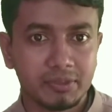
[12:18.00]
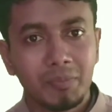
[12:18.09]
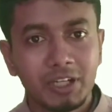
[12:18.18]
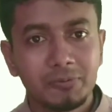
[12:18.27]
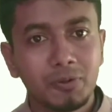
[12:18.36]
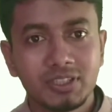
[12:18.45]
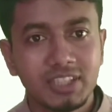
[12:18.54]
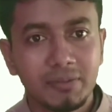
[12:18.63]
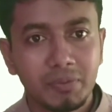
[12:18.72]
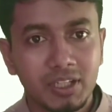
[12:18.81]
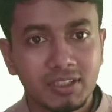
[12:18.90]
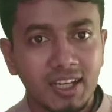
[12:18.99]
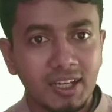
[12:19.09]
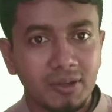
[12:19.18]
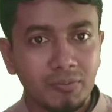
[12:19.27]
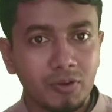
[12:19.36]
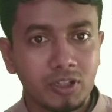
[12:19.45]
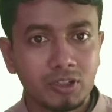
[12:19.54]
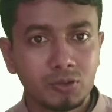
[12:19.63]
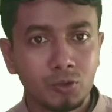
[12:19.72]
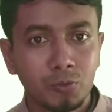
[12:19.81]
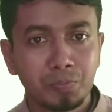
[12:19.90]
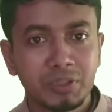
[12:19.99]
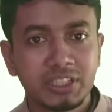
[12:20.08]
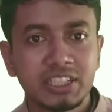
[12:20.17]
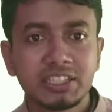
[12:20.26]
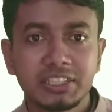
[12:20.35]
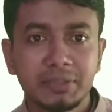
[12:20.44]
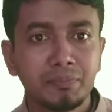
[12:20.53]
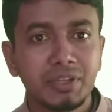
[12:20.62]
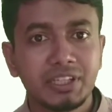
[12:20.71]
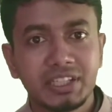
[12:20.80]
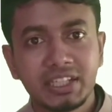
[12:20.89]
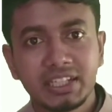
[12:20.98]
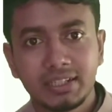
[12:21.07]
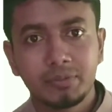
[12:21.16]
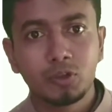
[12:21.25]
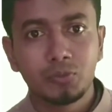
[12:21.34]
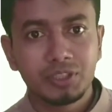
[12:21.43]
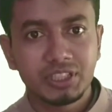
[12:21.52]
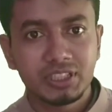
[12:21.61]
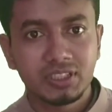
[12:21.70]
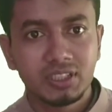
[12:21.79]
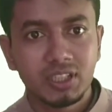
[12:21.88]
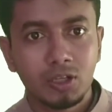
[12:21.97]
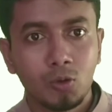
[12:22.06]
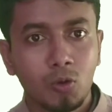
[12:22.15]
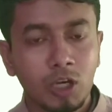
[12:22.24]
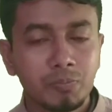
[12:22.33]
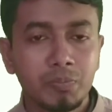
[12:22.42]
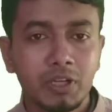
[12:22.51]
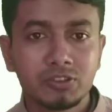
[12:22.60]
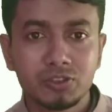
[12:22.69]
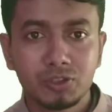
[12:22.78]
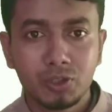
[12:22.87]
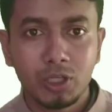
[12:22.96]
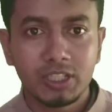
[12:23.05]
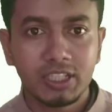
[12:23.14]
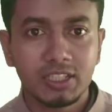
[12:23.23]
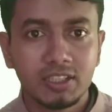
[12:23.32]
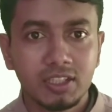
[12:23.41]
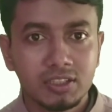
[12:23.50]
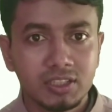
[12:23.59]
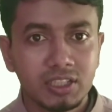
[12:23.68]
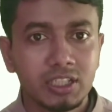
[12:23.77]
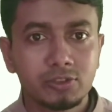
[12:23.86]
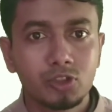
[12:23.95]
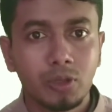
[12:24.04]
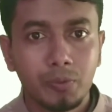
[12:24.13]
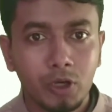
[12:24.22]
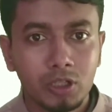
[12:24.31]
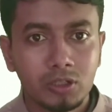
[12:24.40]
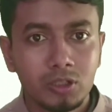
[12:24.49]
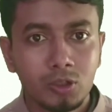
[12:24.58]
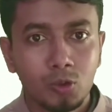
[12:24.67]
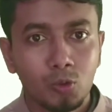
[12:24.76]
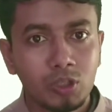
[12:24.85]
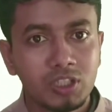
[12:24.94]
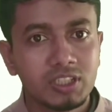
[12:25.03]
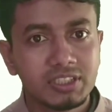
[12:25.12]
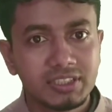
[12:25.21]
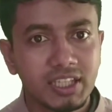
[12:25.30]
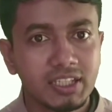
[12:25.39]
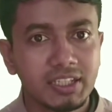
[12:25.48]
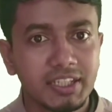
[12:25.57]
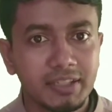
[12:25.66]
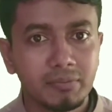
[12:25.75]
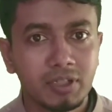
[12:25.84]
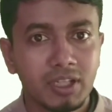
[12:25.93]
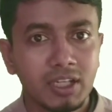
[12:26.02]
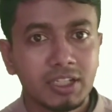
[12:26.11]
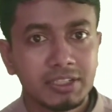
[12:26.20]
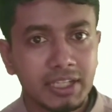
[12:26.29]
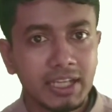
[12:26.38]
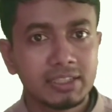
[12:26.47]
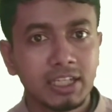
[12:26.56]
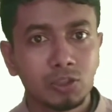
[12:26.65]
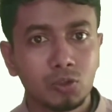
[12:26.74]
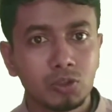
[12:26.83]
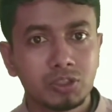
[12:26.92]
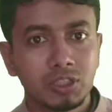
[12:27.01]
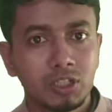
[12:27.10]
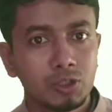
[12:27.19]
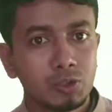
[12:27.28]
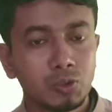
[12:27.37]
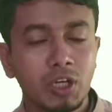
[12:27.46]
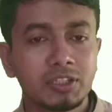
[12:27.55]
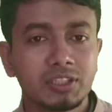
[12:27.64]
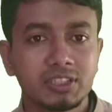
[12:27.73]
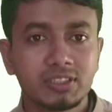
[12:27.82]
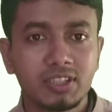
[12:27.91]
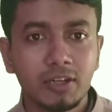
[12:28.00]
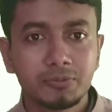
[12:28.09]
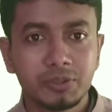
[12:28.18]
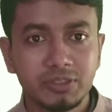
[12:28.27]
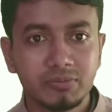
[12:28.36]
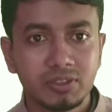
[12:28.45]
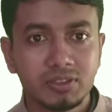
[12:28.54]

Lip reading: But for Japan, for group meeting, team meeting, review meeting, one person talking, the rest of all will listen him, take the note, do not disturb him.